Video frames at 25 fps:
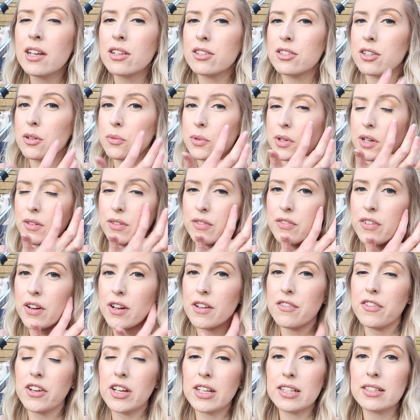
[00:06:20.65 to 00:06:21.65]
So one of the
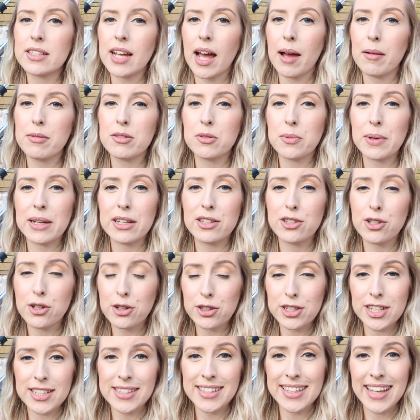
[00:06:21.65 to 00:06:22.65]
very first times we
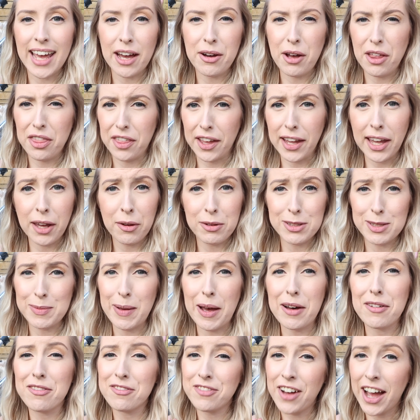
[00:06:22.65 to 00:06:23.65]
took Jesse out, I think he was
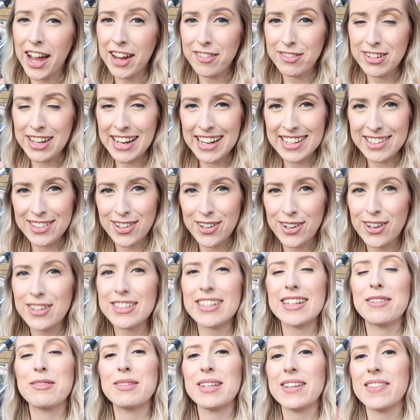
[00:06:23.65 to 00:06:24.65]
about 5 days
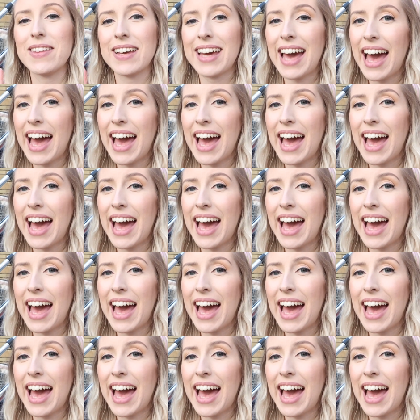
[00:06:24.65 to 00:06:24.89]
old and he was in the